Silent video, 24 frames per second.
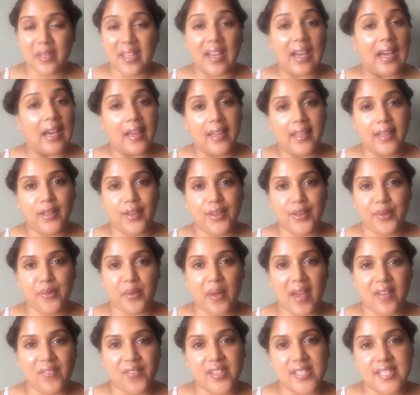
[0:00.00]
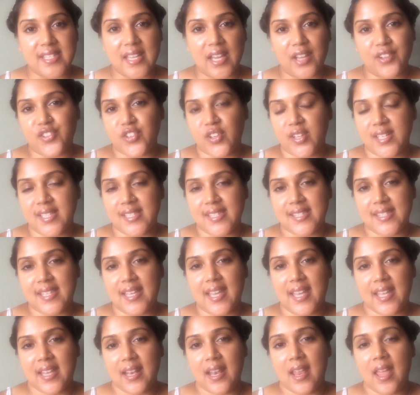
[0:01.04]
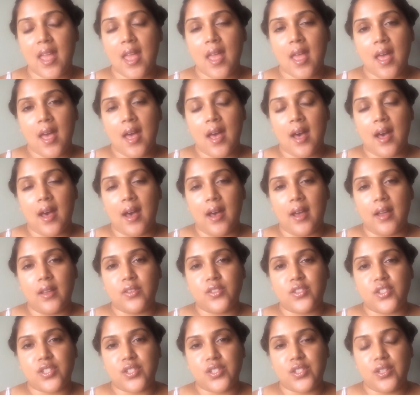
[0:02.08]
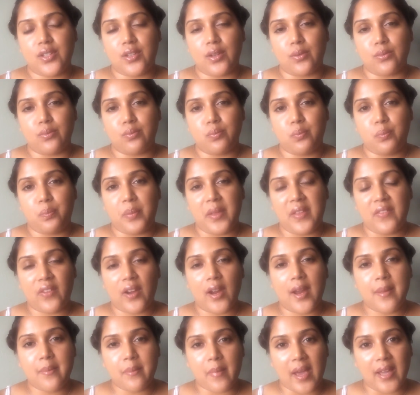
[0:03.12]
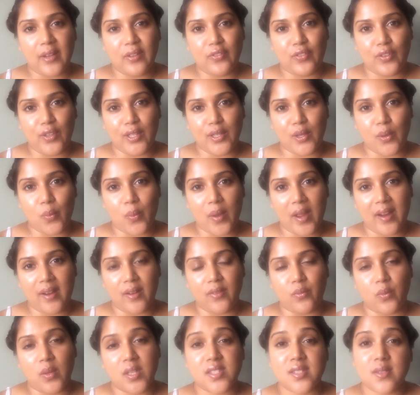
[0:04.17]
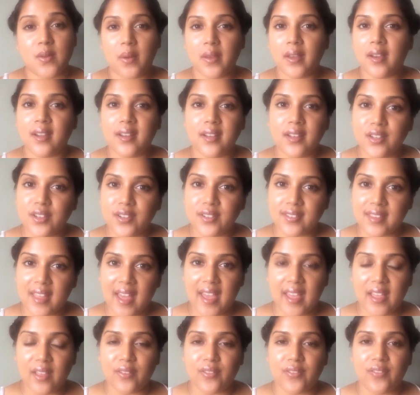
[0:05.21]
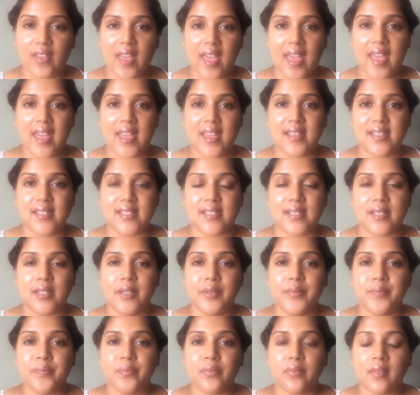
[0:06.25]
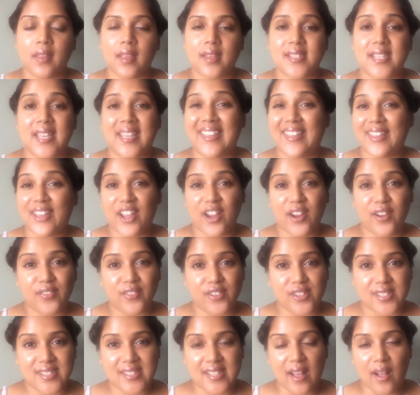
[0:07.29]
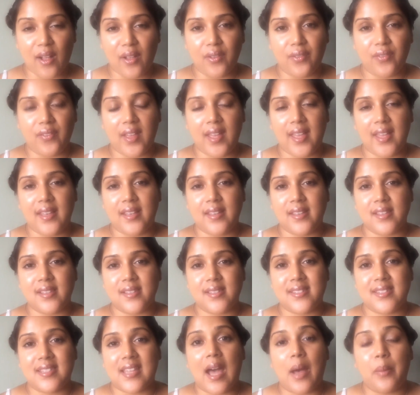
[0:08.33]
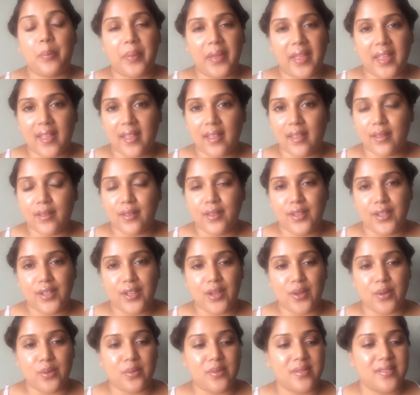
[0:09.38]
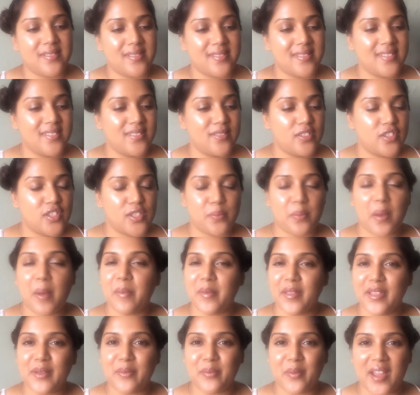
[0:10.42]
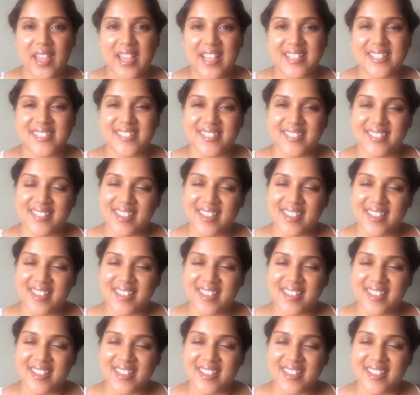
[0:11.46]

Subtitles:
behind you having dehydrated skin, just, you know, be very mindful and aware of what's going on in your life and taking care of yourself and stopping, you know, just pumping the brakes